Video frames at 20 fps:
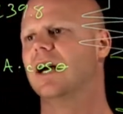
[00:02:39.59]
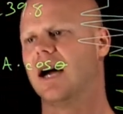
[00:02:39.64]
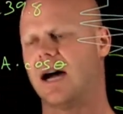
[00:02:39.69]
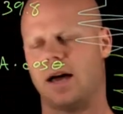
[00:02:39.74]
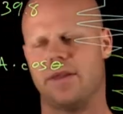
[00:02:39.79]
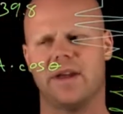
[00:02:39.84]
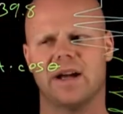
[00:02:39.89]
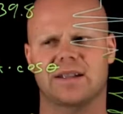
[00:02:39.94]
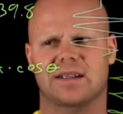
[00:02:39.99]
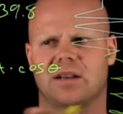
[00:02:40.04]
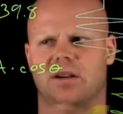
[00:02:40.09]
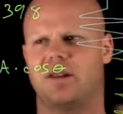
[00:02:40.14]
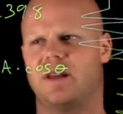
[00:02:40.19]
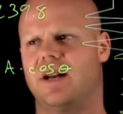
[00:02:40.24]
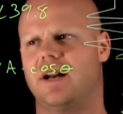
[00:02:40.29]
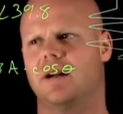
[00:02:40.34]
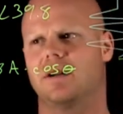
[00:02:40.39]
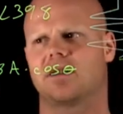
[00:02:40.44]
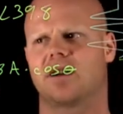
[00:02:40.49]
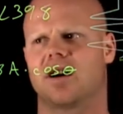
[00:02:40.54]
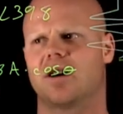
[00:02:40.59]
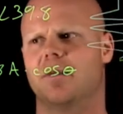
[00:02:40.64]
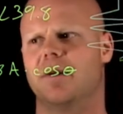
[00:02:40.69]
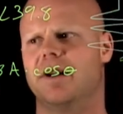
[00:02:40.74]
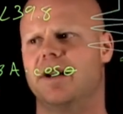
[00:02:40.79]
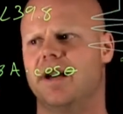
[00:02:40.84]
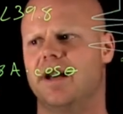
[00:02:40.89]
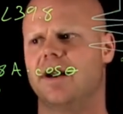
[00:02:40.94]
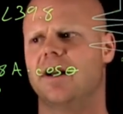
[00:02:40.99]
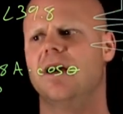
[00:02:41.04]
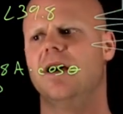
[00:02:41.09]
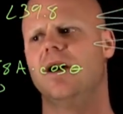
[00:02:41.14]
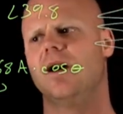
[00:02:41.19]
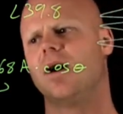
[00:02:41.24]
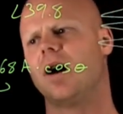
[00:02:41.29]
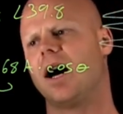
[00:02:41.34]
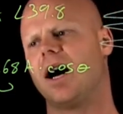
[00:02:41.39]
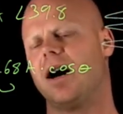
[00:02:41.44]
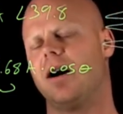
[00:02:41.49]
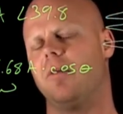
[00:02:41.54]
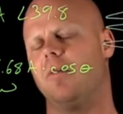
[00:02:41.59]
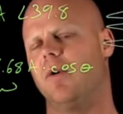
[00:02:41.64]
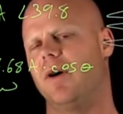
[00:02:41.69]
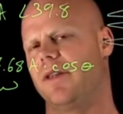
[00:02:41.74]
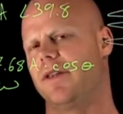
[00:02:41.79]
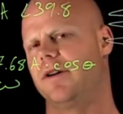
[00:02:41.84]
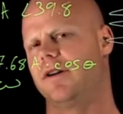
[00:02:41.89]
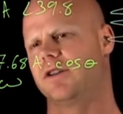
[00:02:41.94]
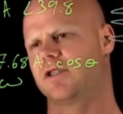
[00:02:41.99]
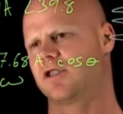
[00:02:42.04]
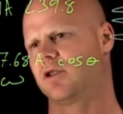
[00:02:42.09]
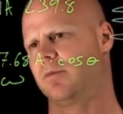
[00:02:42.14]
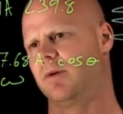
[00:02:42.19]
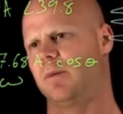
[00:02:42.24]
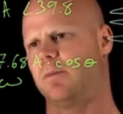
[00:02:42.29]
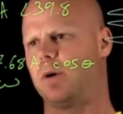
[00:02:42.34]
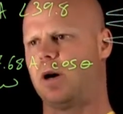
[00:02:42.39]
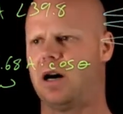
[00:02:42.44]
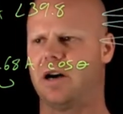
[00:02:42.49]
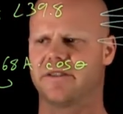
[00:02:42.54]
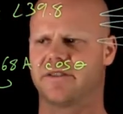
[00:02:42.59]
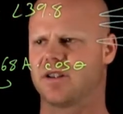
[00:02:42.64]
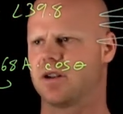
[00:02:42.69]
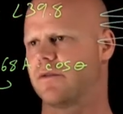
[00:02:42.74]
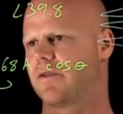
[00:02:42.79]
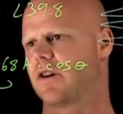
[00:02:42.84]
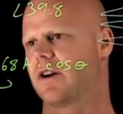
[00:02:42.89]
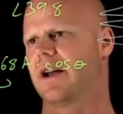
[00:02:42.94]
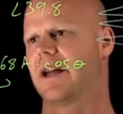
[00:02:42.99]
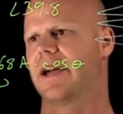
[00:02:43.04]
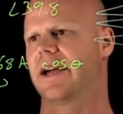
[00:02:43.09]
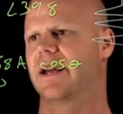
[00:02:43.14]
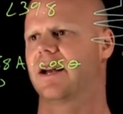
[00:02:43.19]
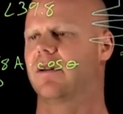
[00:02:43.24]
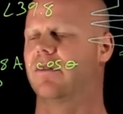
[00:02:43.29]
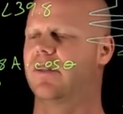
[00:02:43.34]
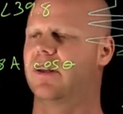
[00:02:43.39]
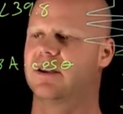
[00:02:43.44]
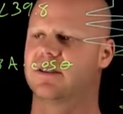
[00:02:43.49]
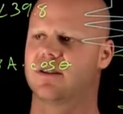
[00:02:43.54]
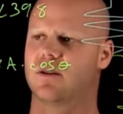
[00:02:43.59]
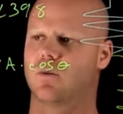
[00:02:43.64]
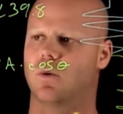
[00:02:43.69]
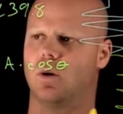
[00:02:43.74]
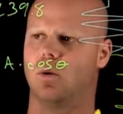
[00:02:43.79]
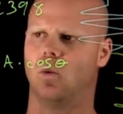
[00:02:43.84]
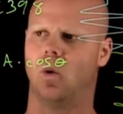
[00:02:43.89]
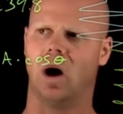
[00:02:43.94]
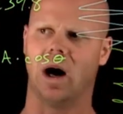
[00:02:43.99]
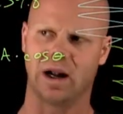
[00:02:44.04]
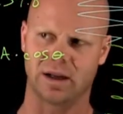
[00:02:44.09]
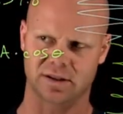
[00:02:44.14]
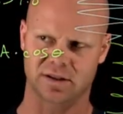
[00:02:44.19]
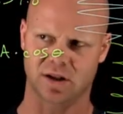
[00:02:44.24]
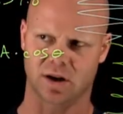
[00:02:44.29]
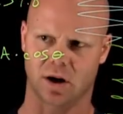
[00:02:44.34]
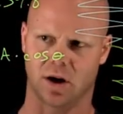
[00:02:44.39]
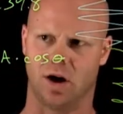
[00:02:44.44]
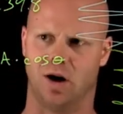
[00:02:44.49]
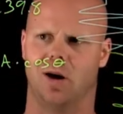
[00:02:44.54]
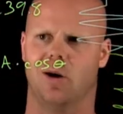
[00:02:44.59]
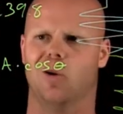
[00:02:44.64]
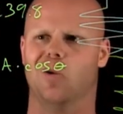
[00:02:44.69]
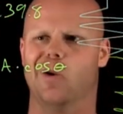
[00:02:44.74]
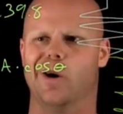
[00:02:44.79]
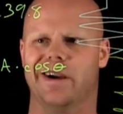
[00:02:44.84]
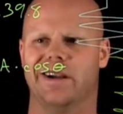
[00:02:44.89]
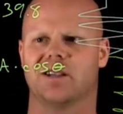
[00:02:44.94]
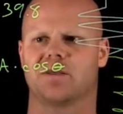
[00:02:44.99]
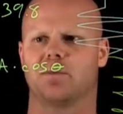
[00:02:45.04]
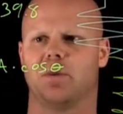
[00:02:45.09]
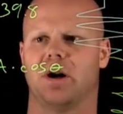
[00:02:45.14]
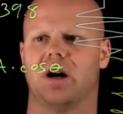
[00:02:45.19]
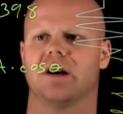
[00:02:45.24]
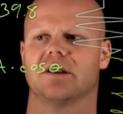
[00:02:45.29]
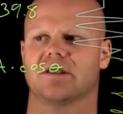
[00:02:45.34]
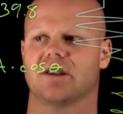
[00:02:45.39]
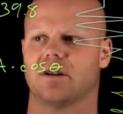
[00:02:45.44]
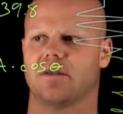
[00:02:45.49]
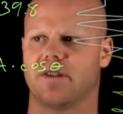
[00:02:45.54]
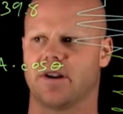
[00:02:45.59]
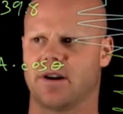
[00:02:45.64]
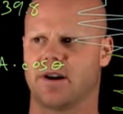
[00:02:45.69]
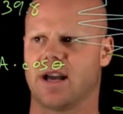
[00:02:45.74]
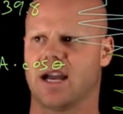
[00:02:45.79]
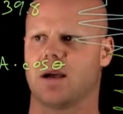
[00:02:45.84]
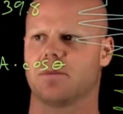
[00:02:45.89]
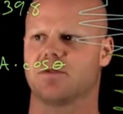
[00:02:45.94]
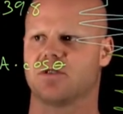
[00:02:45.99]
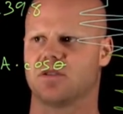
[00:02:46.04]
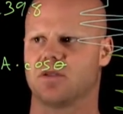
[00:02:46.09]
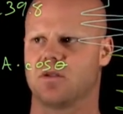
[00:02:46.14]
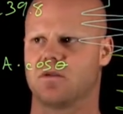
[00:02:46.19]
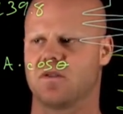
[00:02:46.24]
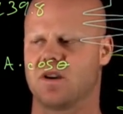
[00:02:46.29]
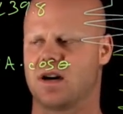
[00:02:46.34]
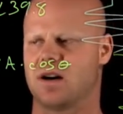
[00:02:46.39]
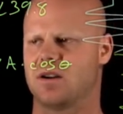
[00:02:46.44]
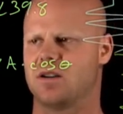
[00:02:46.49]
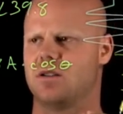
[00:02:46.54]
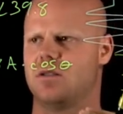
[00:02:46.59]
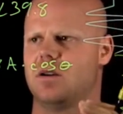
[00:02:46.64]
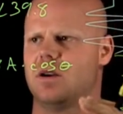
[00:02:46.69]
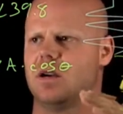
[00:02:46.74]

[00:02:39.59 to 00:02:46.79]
And that's how they determined it, whether it should be positive or negative. They said, well, watts are always positive. They're an absolute value.